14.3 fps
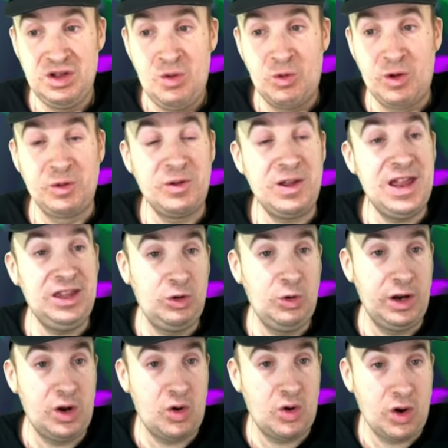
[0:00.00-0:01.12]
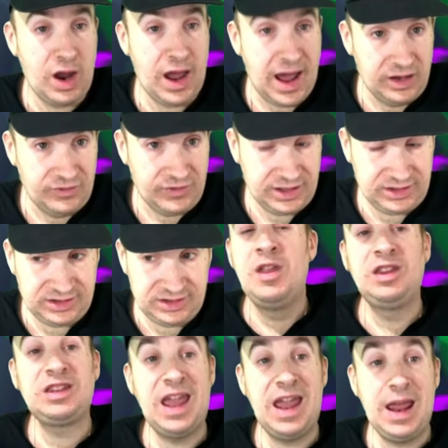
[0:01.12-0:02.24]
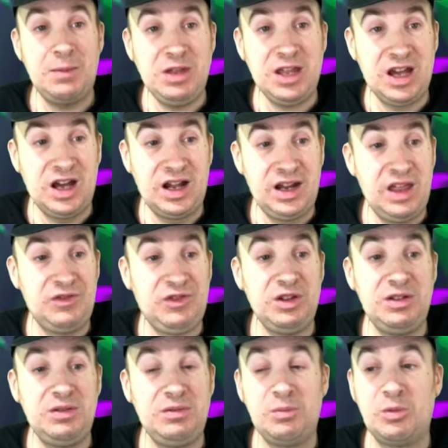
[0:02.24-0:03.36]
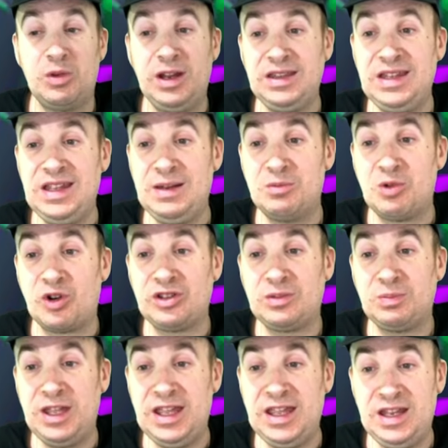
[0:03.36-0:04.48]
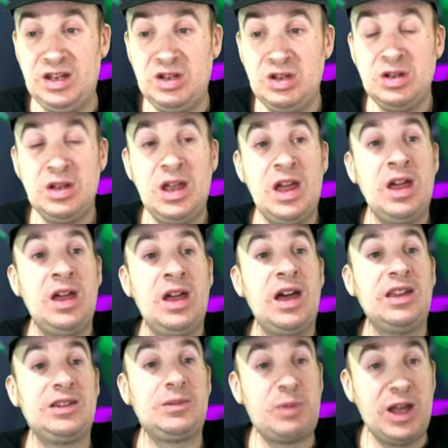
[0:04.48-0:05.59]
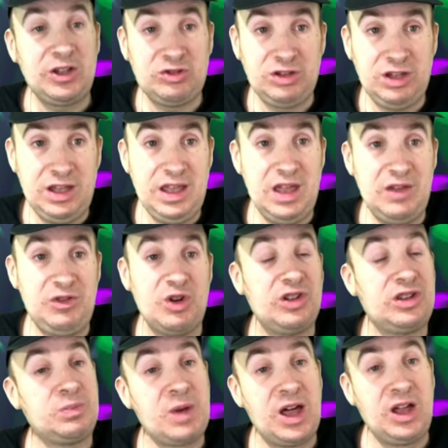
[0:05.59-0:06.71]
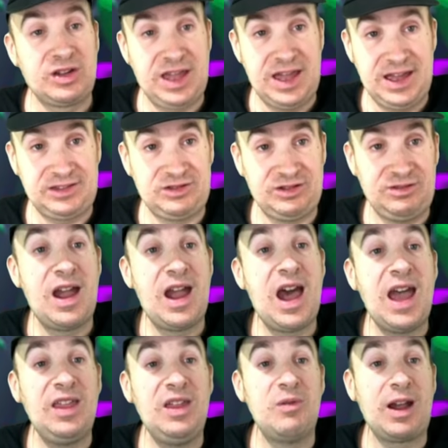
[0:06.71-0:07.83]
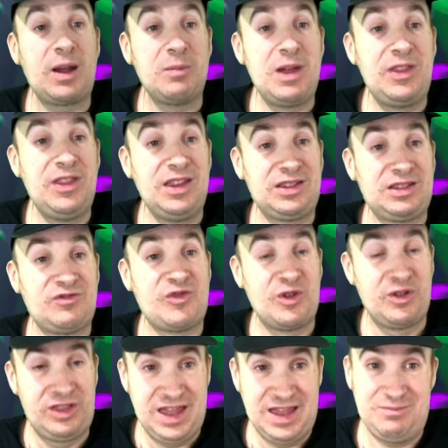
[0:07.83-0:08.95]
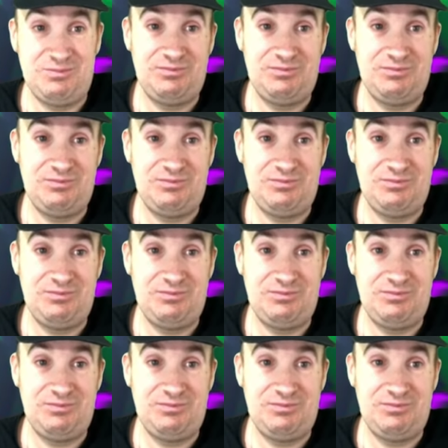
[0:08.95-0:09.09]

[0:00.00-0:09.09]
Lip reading: whether into it or out of it. This can be good if you need more speed, especially if you're a spellcaster. I highly recommend this for them.